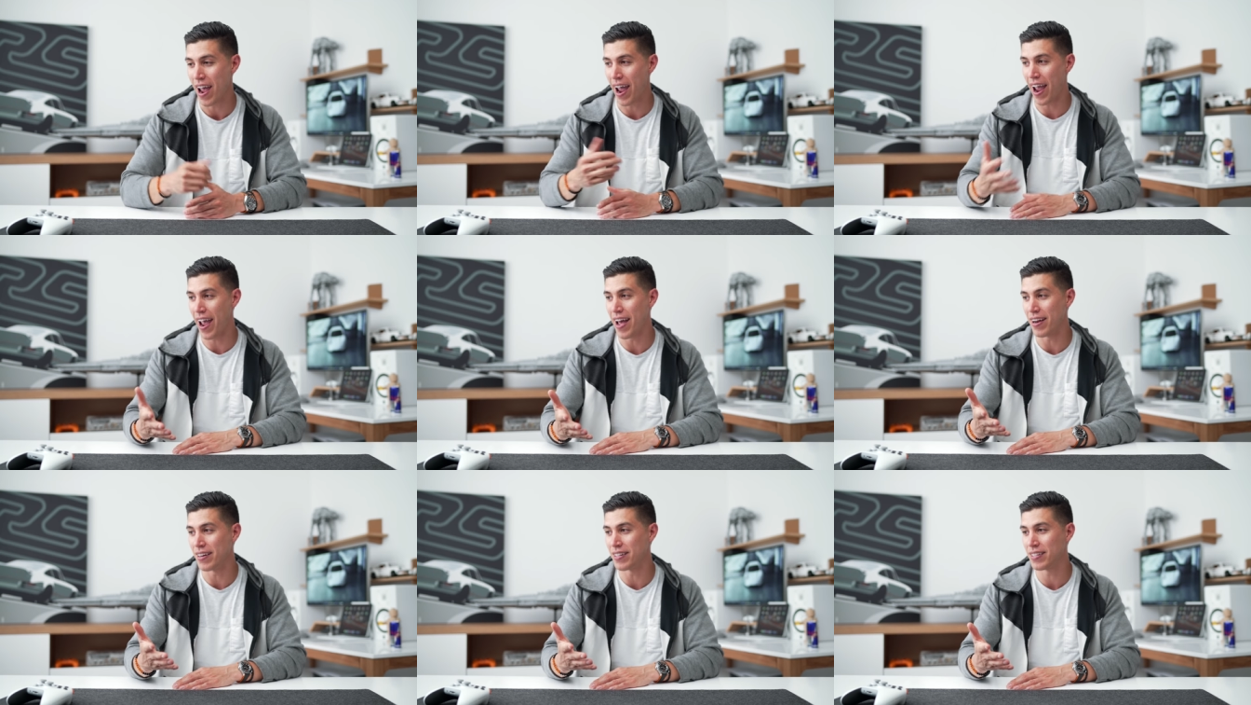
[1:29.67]

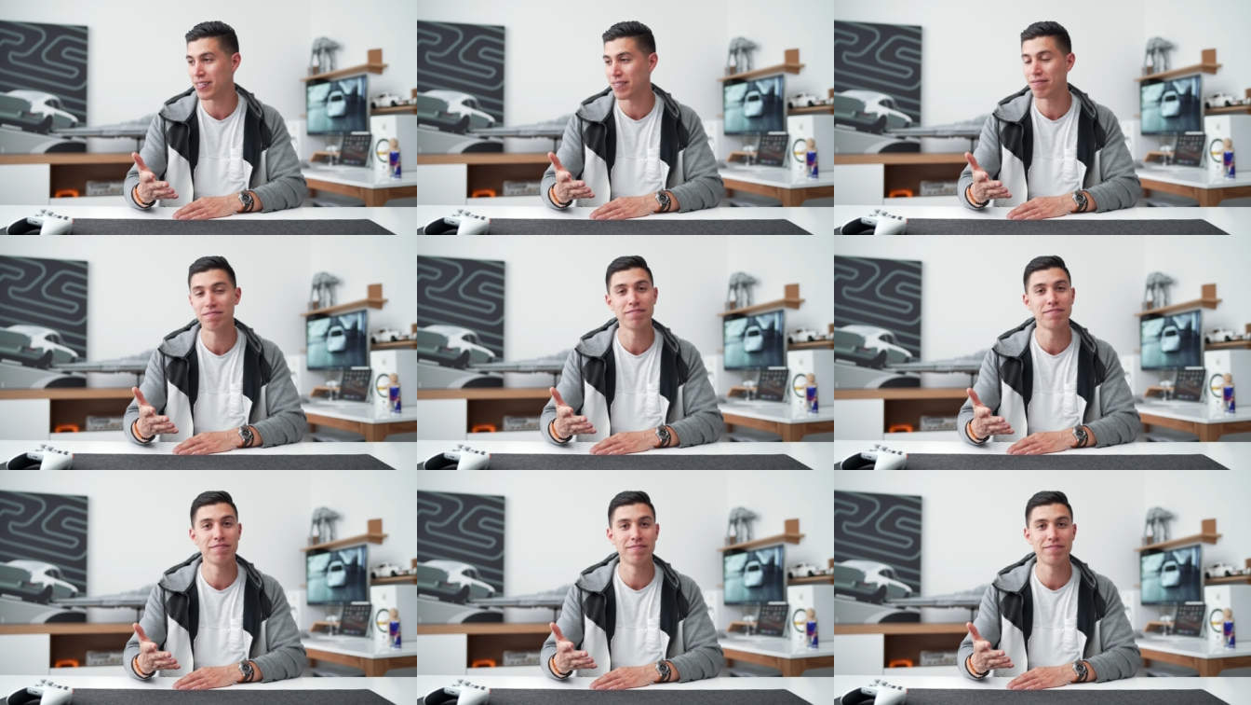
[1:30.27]
And
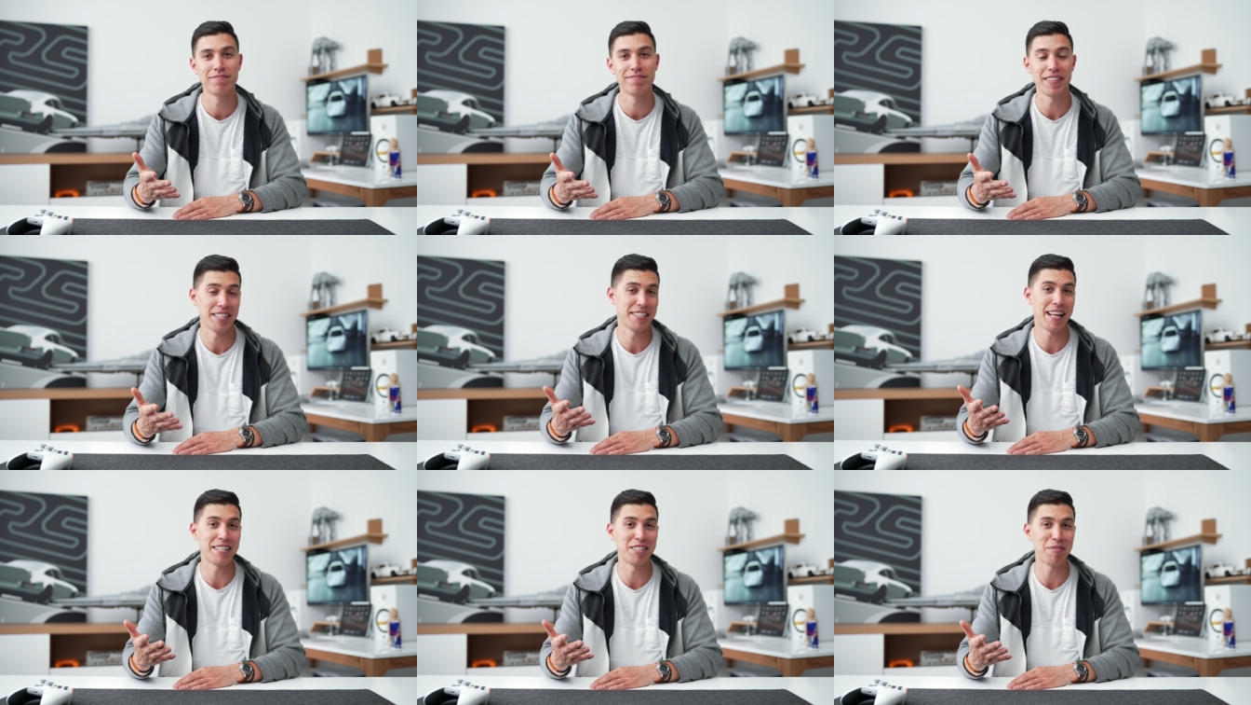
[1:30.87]
it's
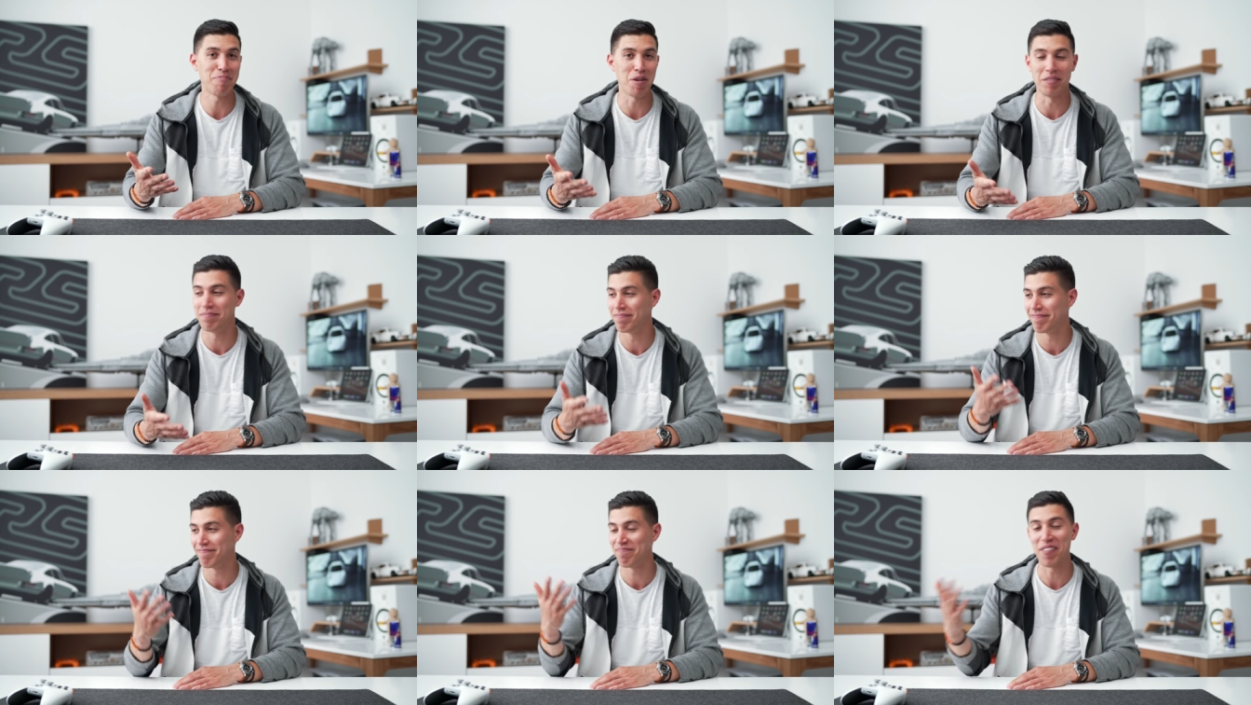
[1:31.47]
that simple.
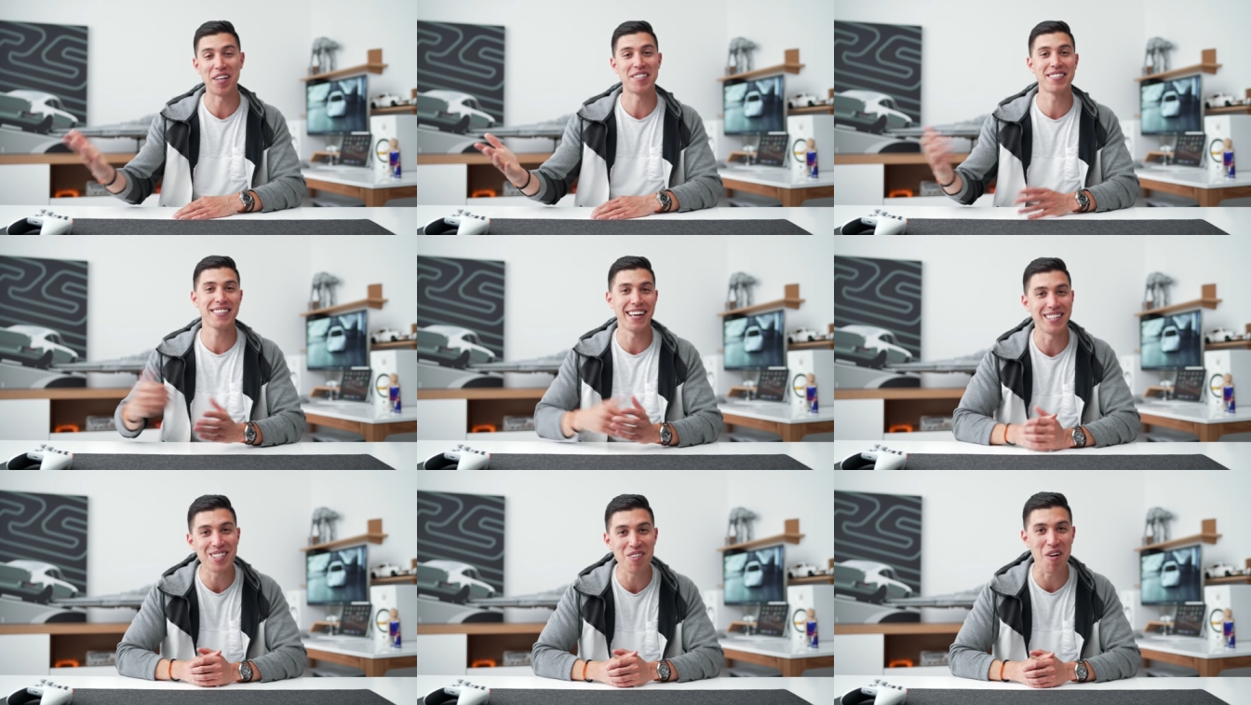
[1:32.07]
Let's
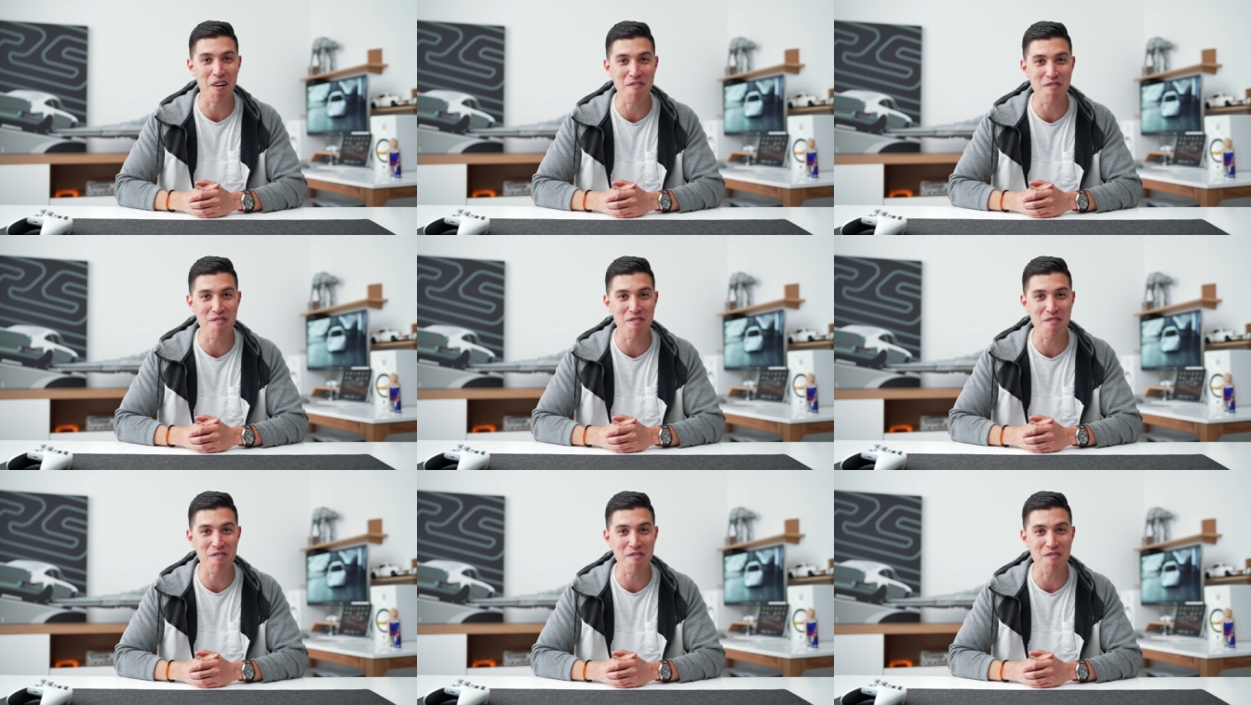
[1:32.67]
get to our